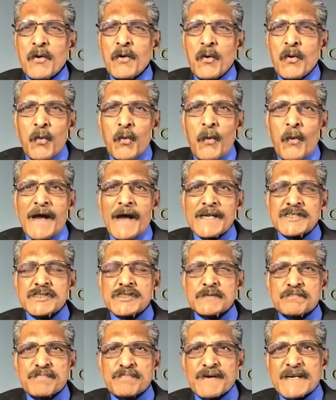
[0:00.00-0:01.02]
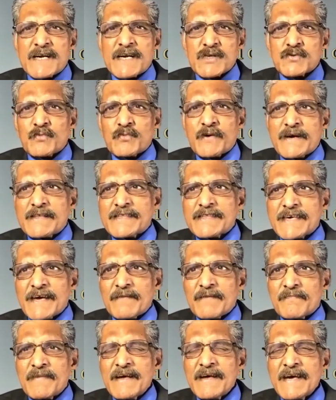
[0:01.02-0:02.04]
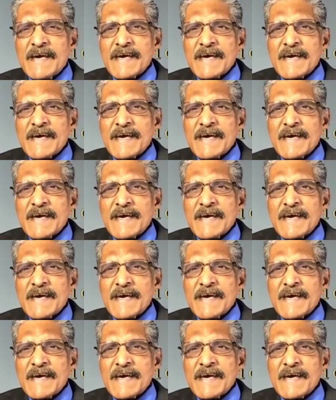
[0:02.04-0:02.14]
One spirit with him.